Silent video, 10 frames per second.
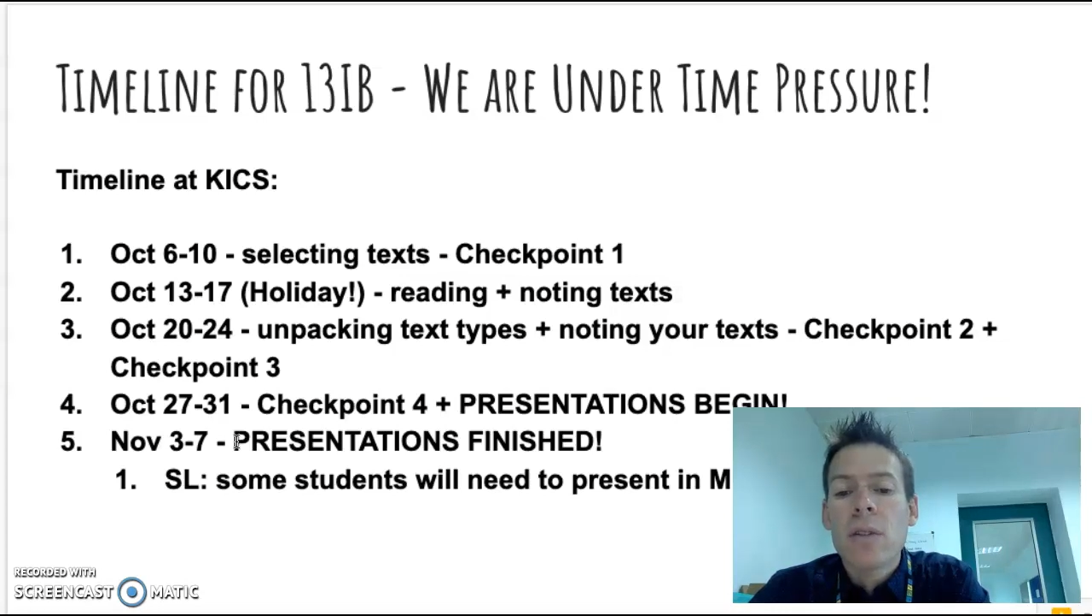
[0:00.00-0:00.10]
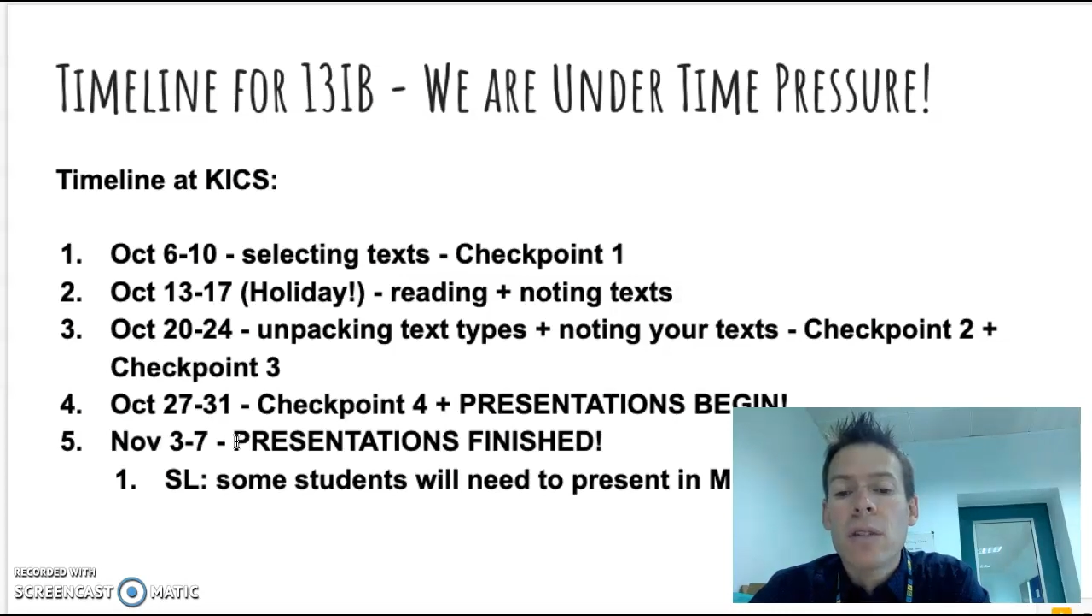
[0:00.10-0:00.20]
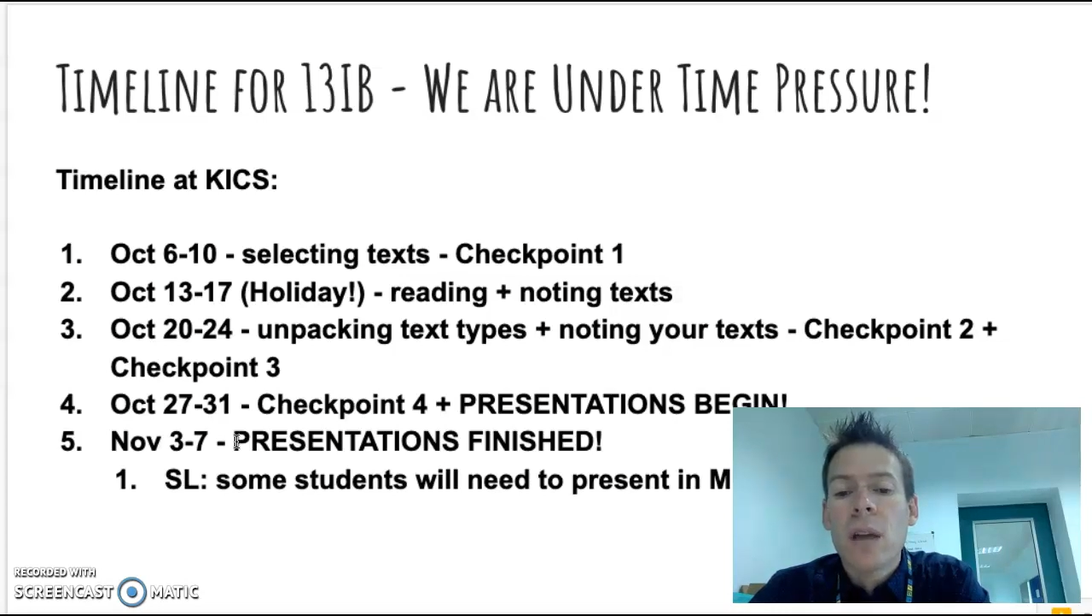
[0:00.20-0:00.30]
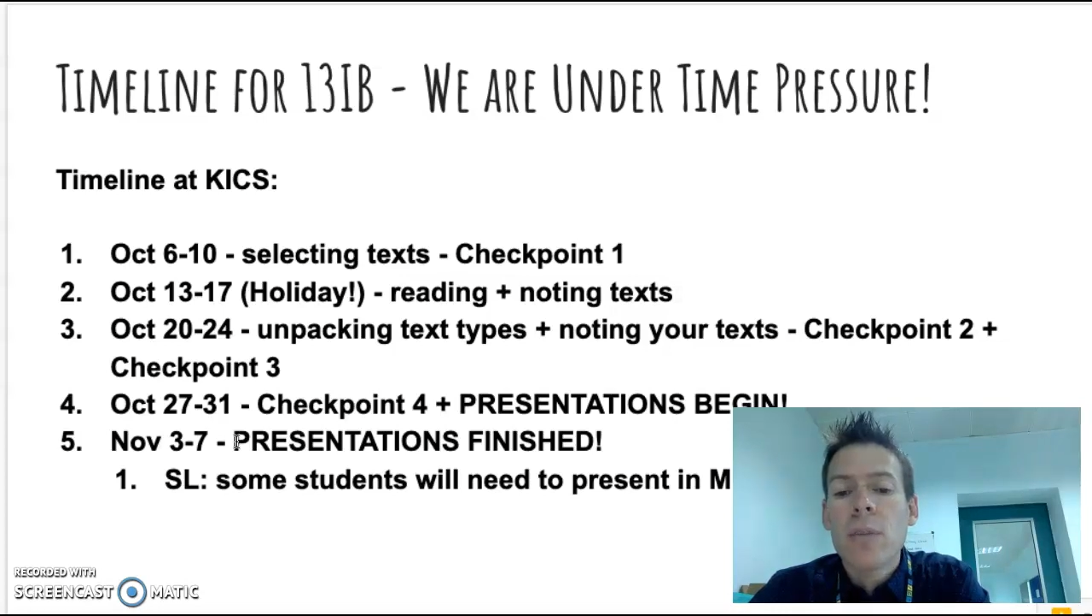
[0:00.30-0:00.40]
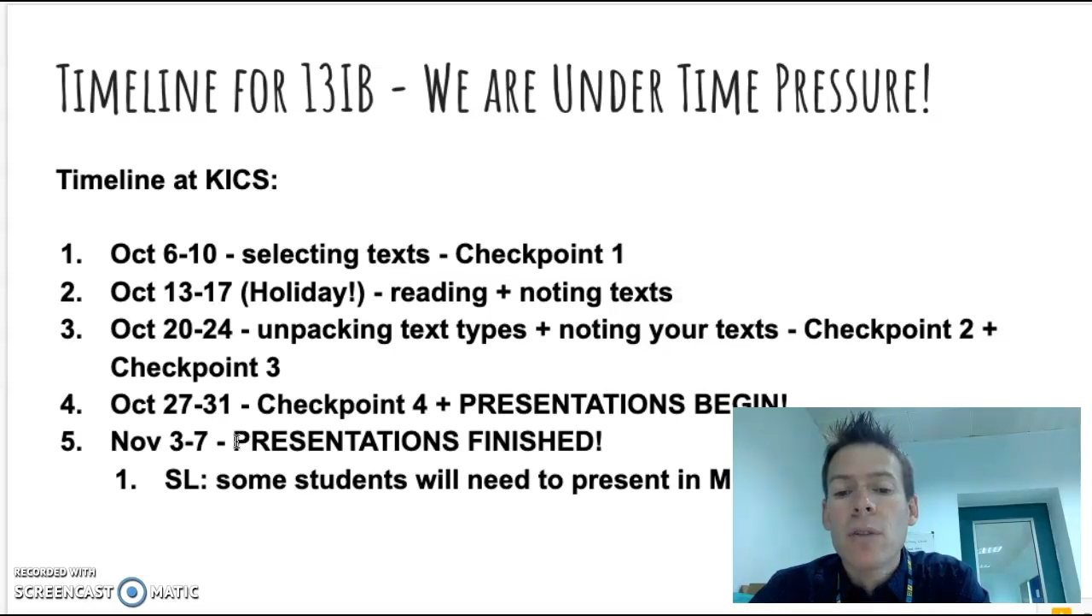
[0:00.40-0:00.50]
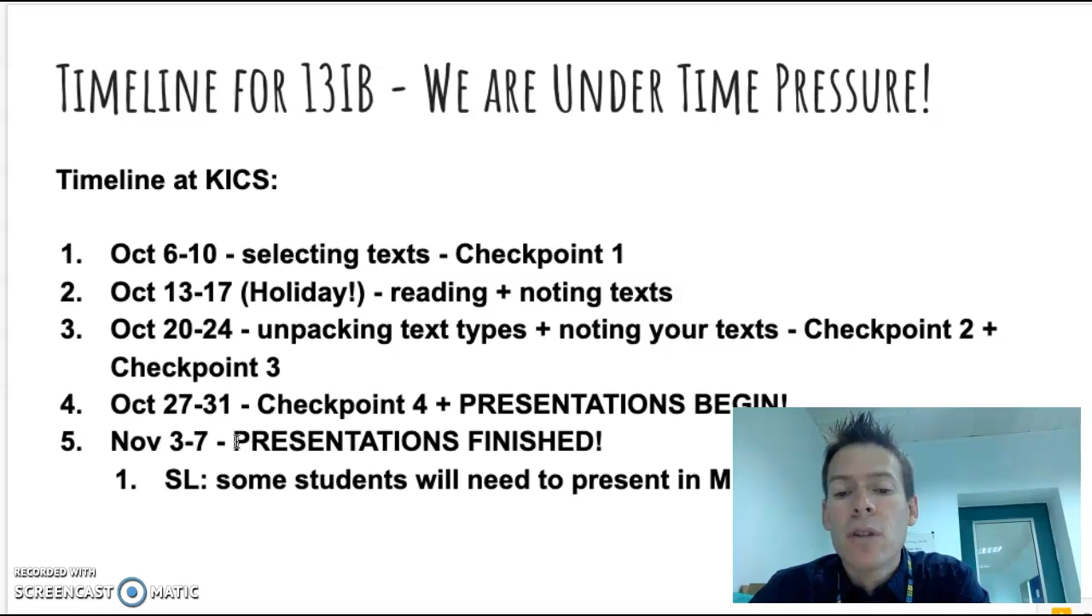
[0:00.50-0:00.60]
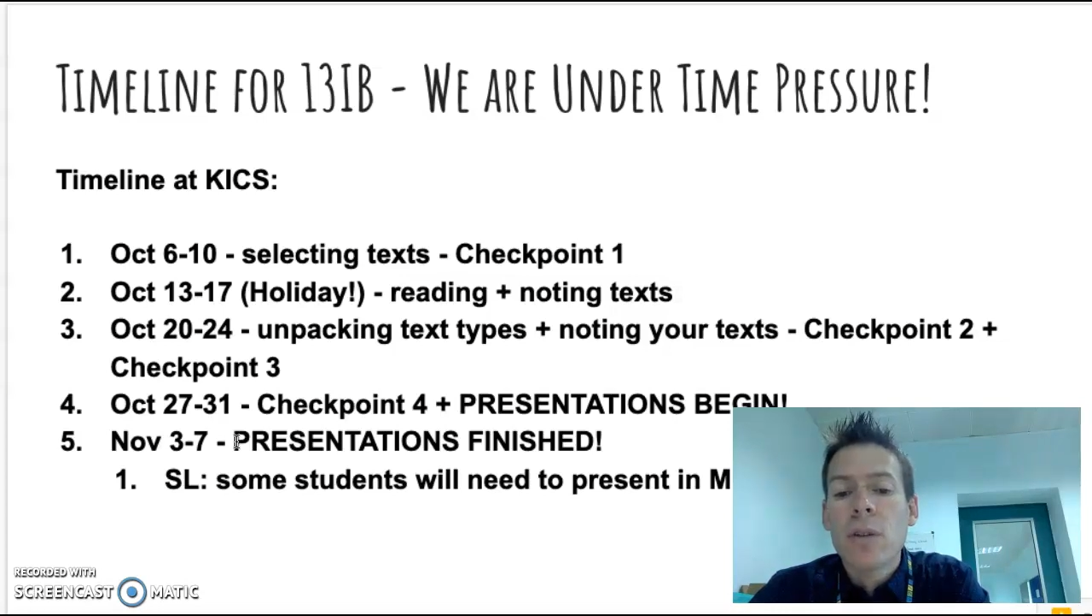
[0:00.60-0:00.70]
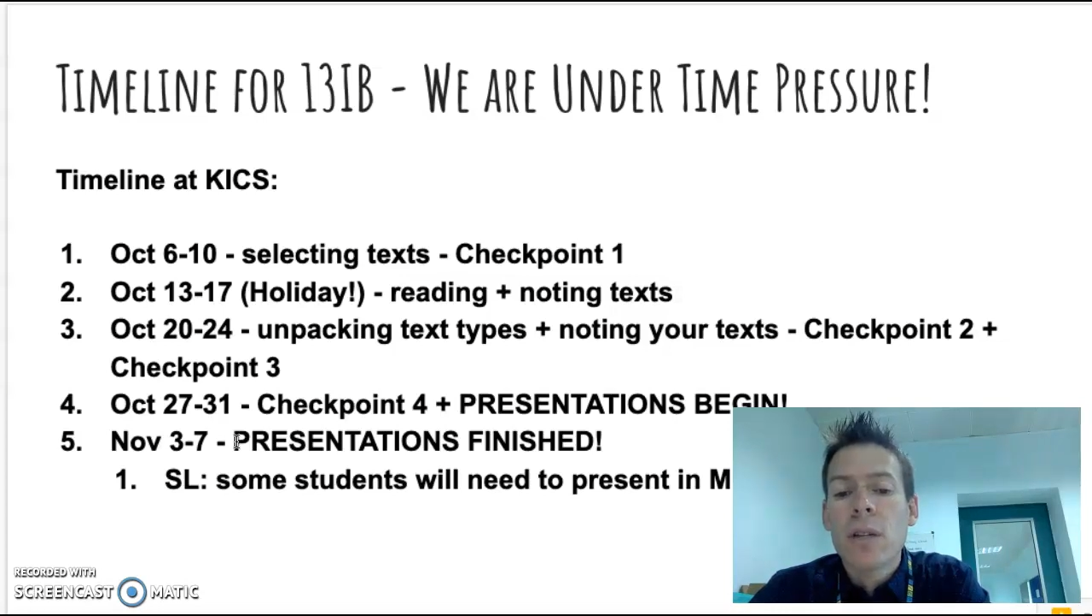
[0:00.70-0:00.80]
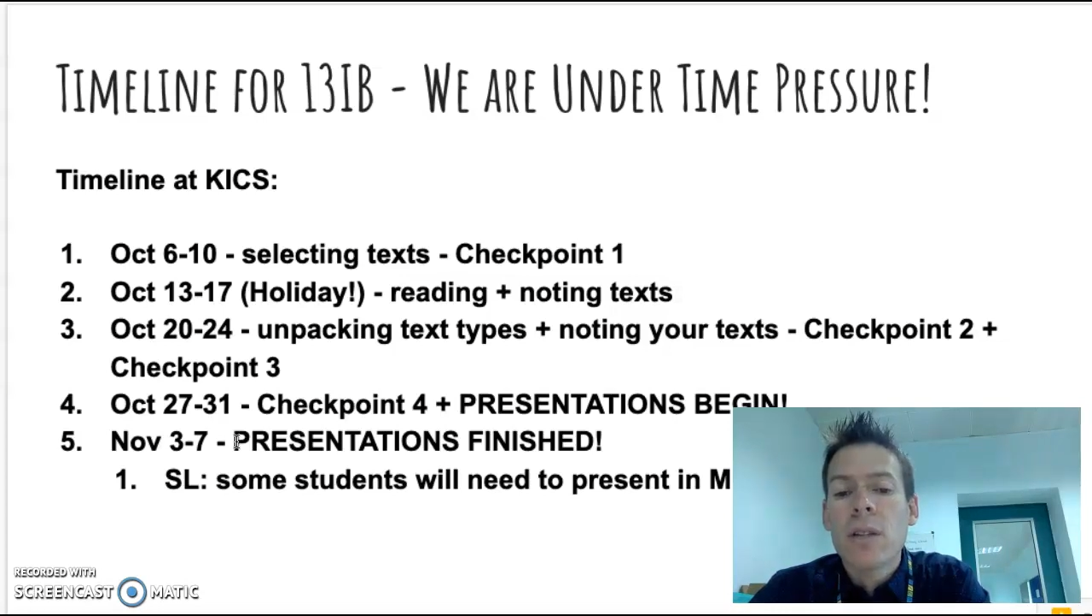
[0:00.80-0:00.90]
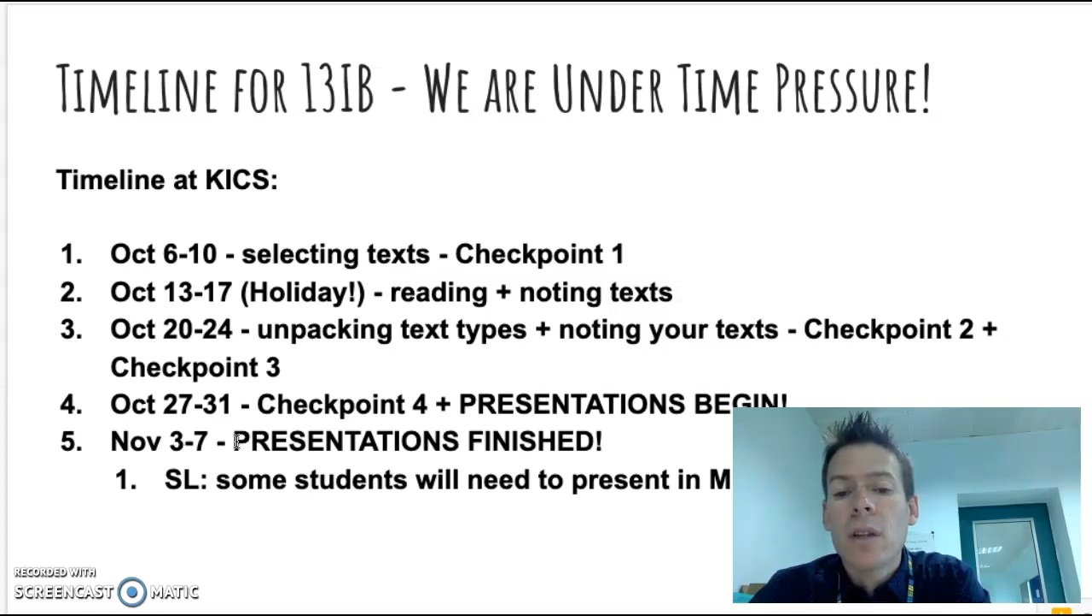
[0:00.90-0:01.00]
some
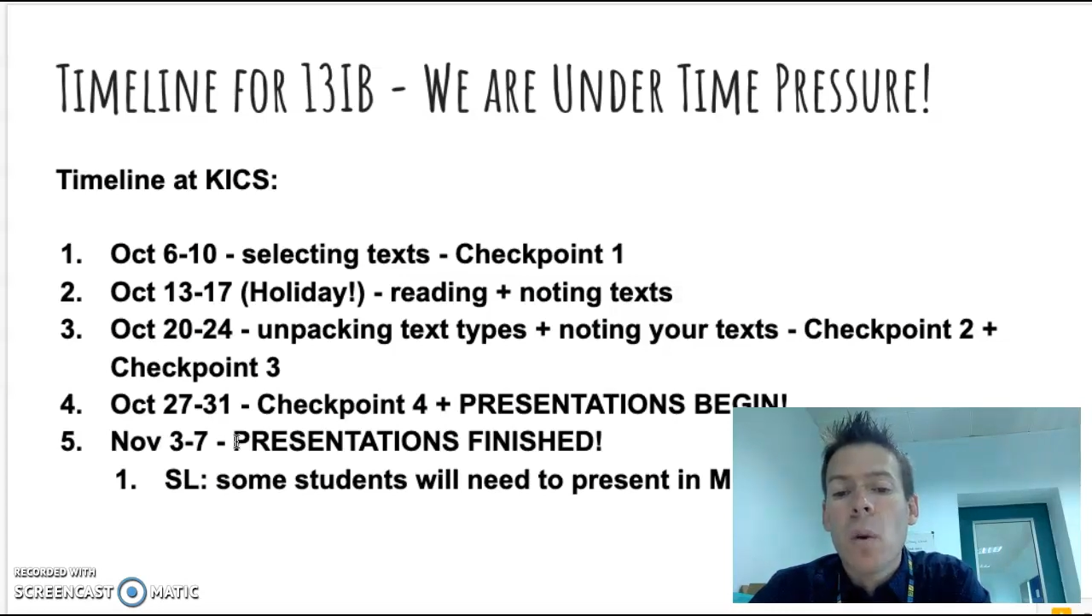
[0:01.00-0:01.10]
students